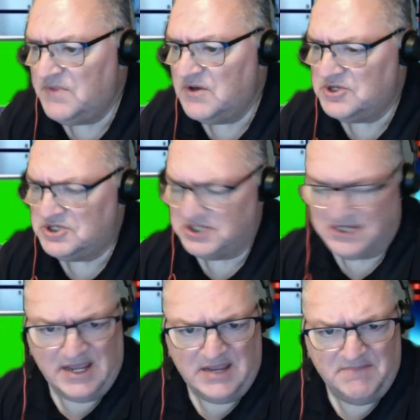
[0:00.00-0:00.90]

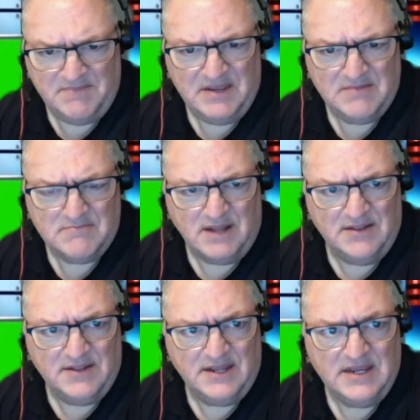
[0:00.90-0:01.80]
Today being
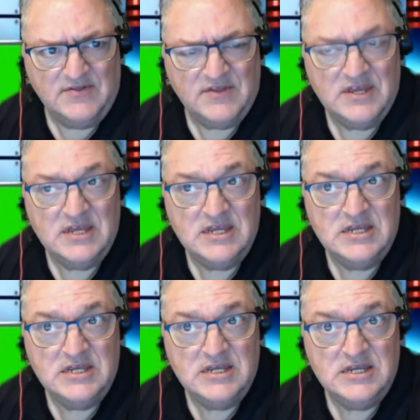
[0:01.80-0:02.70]
Monday,
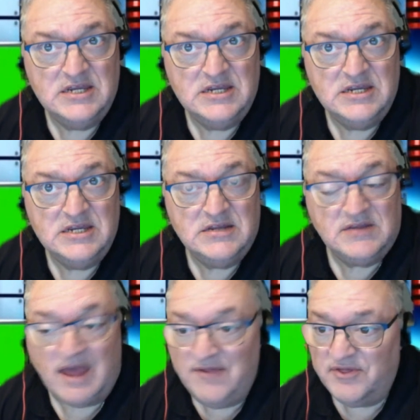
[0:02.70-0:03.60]
the
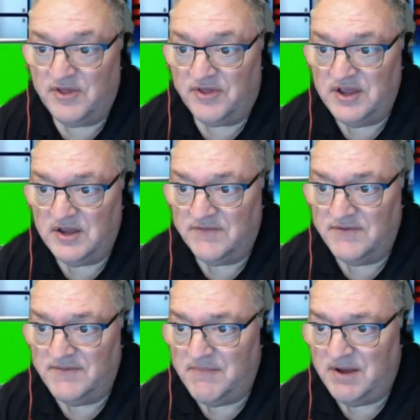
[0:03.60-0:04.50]
10th, I think, of
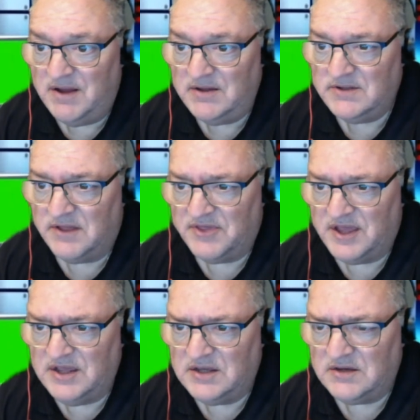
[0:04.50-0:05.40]
November. I've
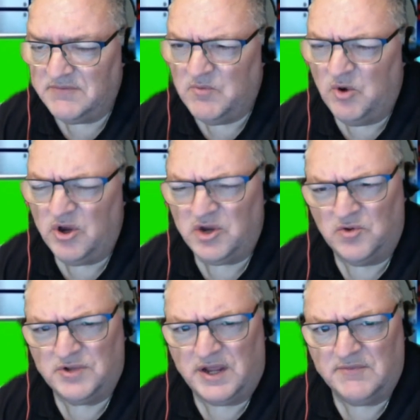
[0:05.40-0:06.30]
been working all
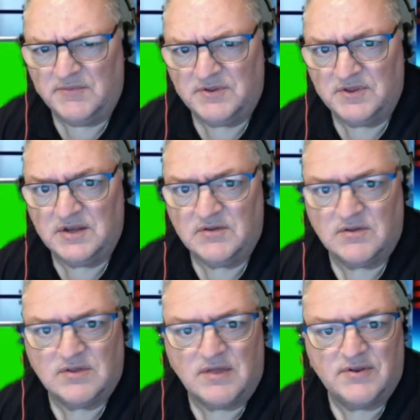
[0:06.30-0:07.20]
day, and I'm just thinking it's the
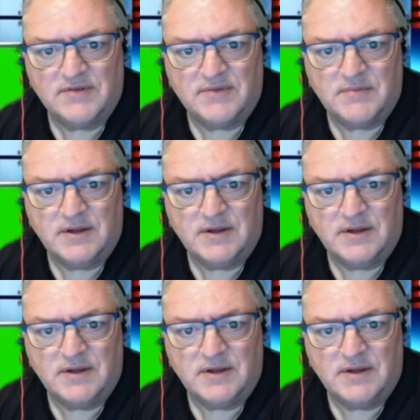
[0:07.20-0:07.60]
10th of November.